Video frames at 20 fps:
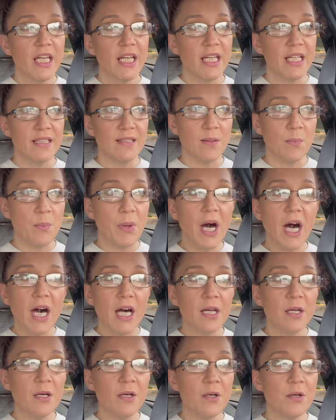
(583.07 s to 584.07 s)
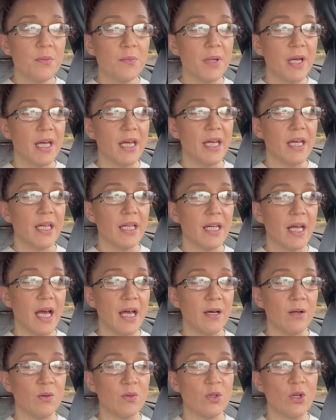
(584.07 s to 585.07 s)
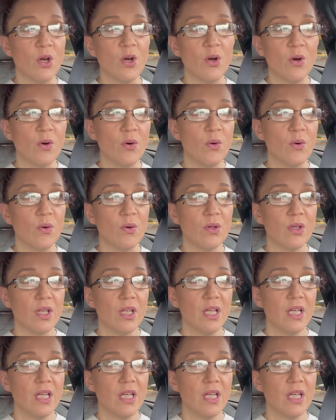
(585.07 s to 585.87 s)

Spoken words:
in the bottom, and I don't know.